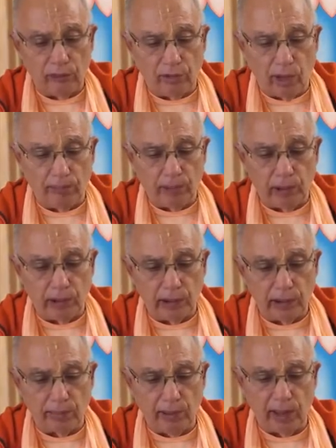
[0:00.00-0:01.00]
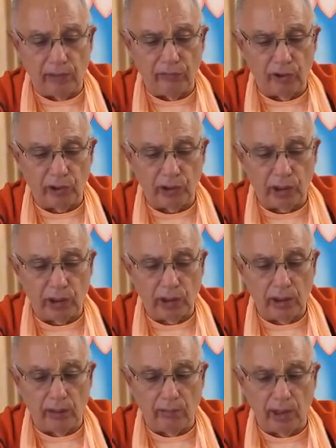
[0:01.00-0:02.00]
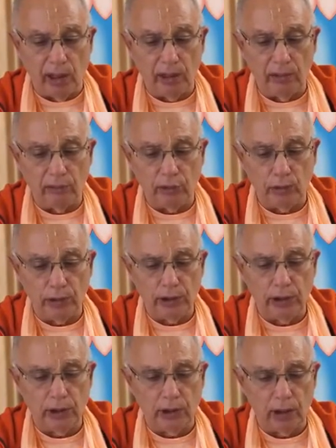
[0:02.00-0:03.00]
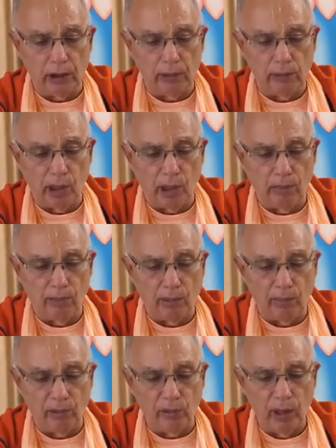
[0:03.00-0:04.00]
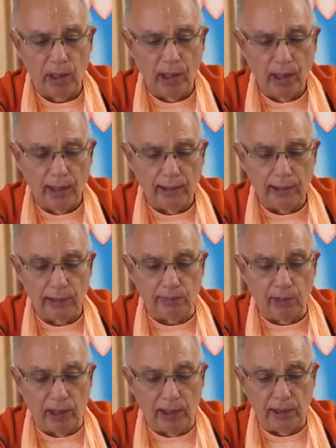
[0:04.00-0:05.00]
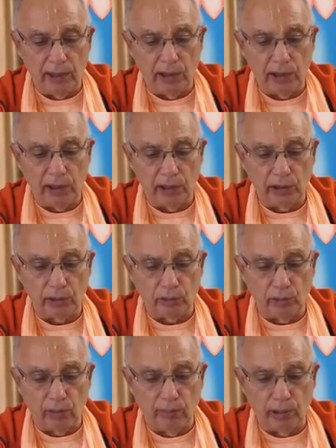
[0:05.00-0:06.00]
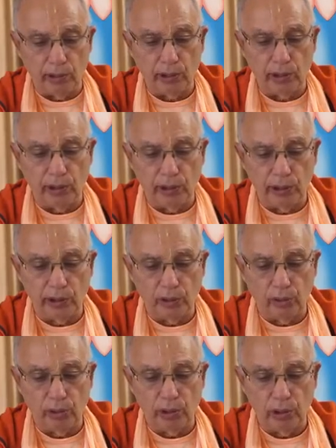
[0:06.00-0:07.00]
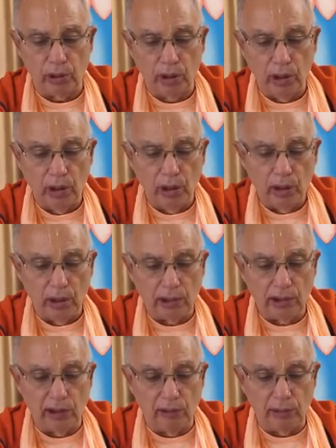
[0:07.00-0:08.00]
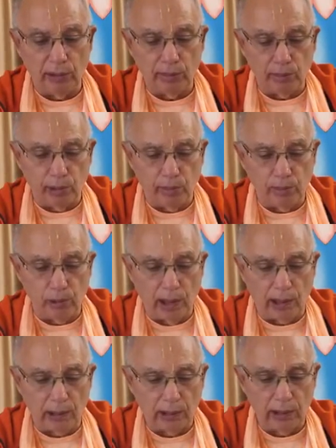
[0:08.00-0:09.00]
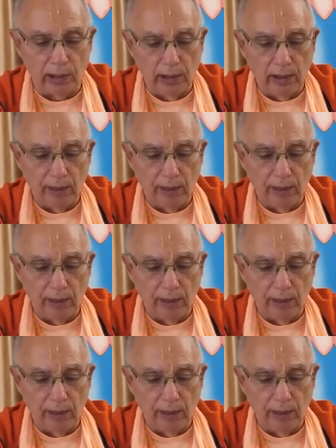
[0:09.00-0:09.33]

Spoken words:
opulence manifested in the mind of Sri Chaitanya Mahaprabhu, and his mind and senses were immersed in this ocean. Thus he was perplexed.